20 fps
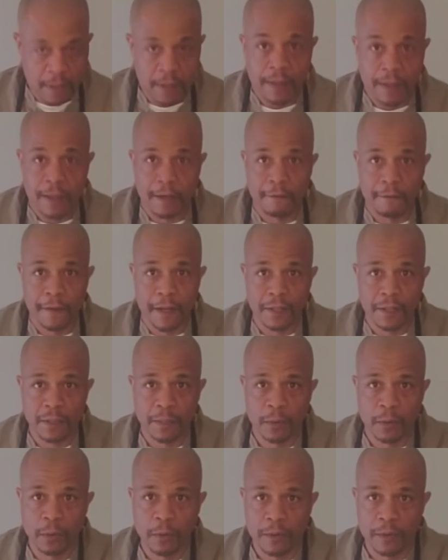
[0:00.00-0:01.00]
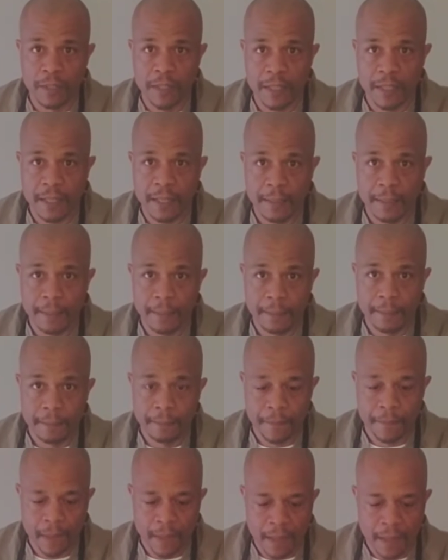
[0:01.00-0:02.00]
a vegetable rotini,
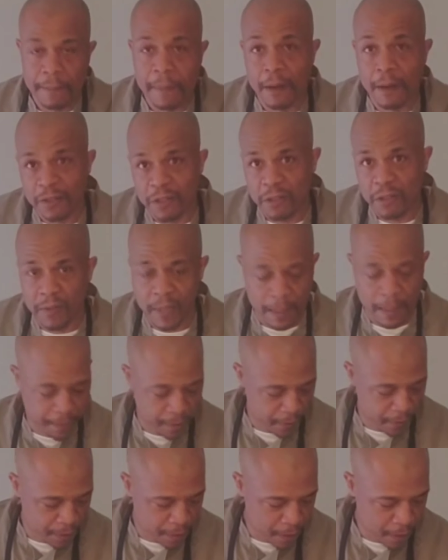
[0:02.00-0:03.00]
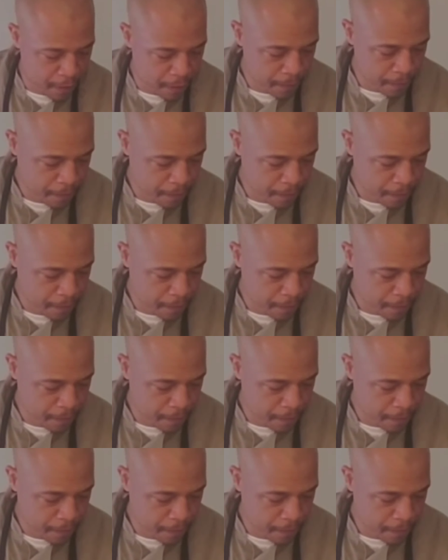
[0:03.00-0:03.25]
about 2 cups or so.